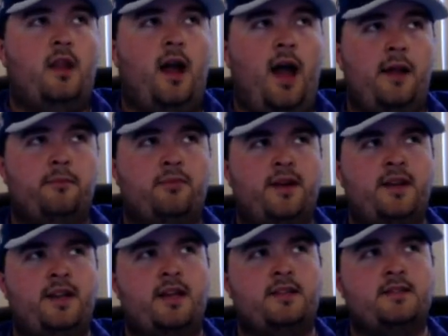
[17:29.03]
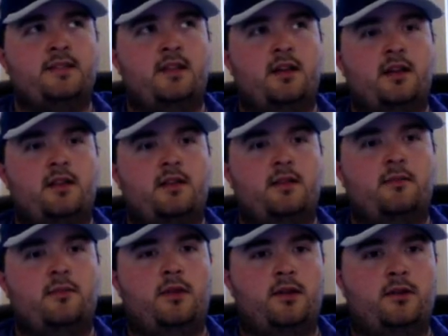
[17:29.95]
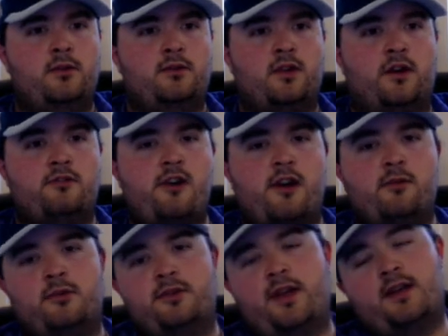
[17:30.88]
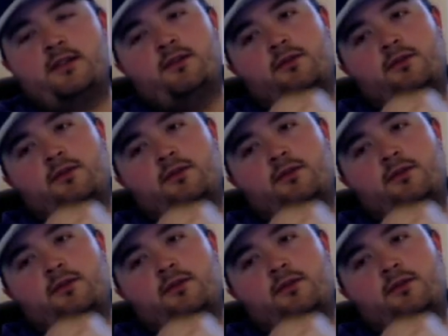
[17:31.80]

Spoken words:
I hadn't played against the 2-star Dragon World decks.